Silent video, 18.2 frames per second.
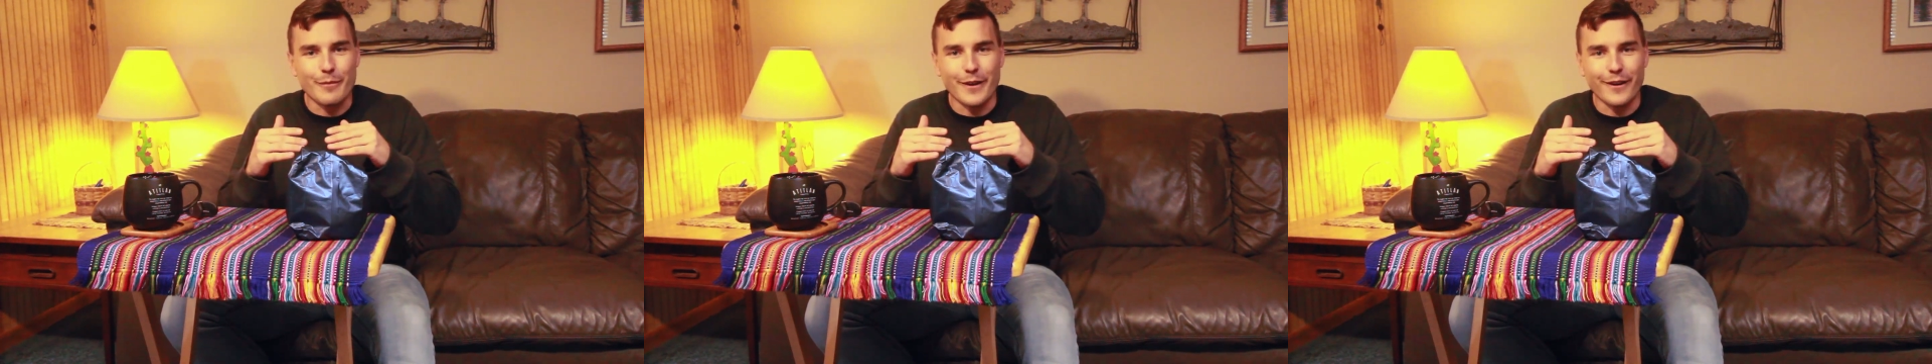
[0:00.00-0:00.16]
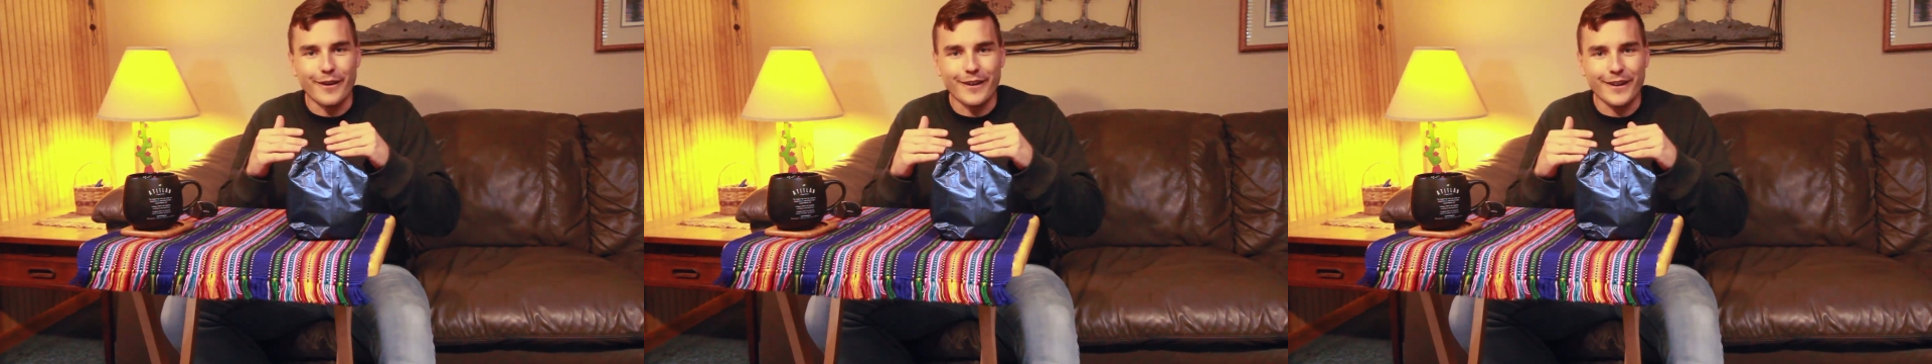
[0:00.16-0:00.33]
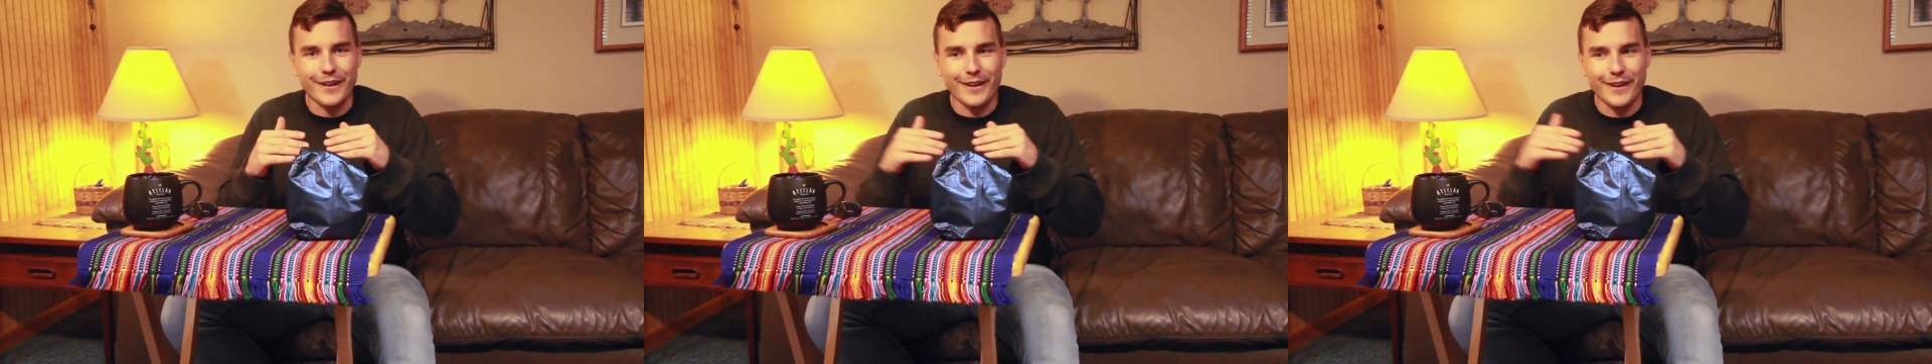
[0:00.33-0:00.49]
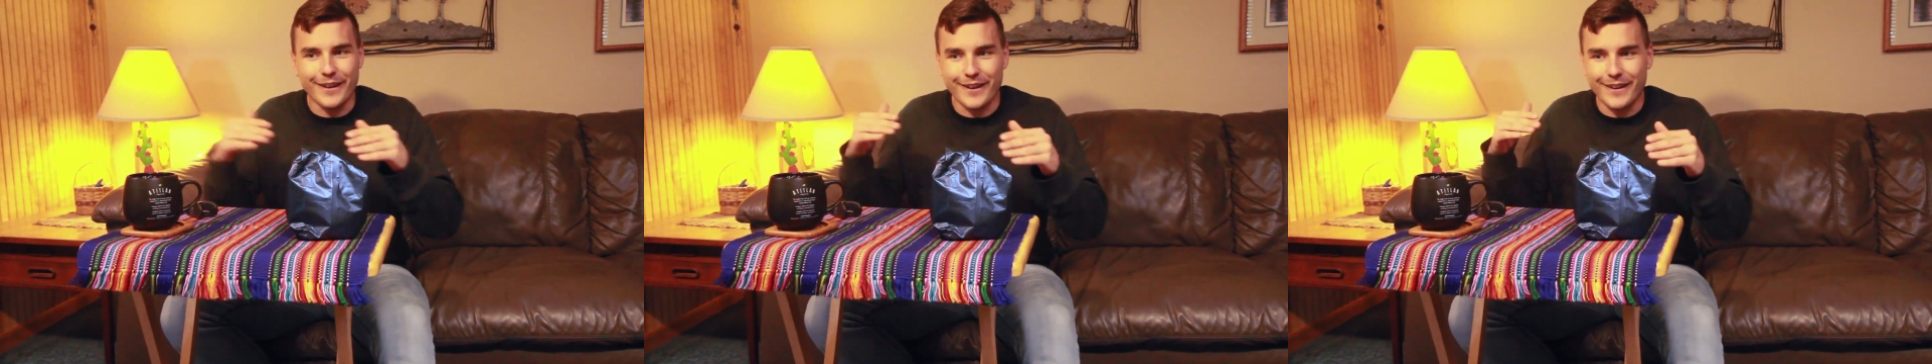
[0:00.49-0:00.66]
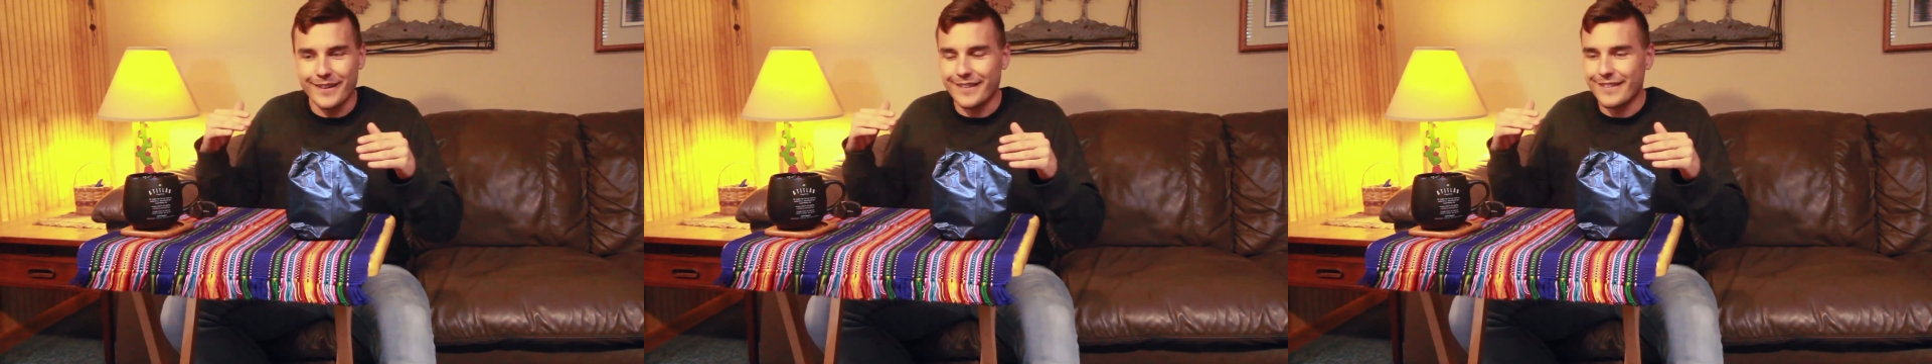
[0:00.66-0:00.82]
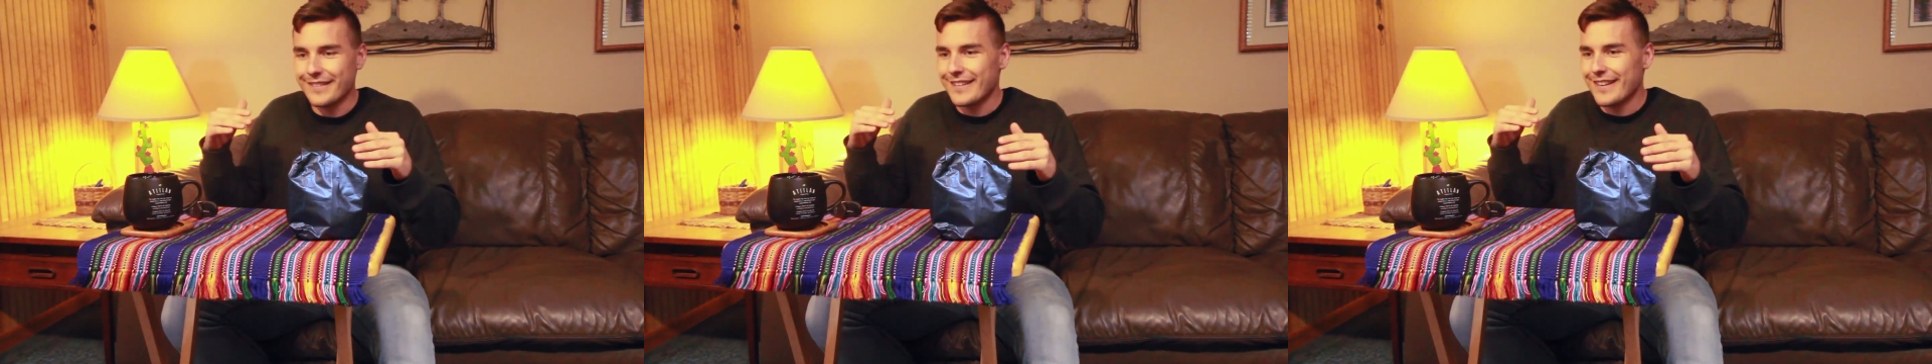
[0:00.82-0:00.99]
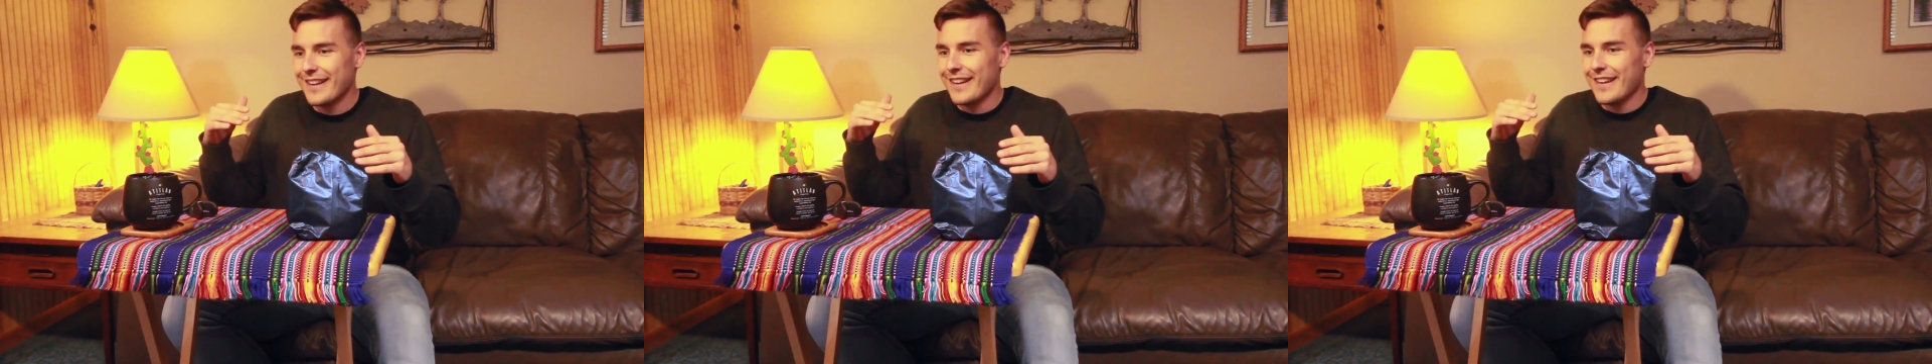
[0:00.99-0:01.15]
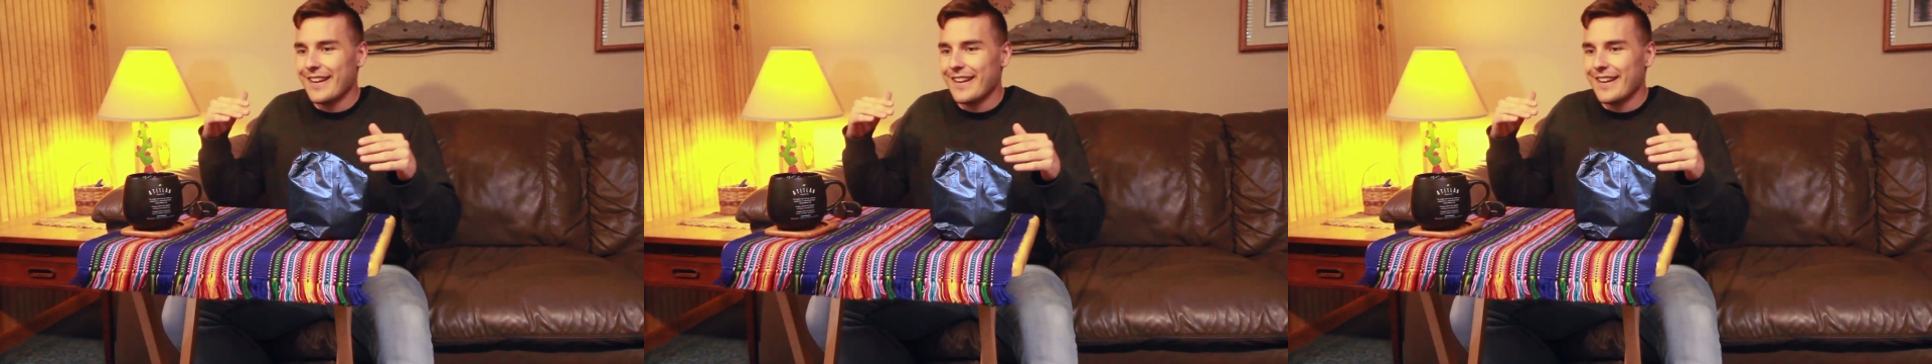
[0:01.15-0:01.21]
American,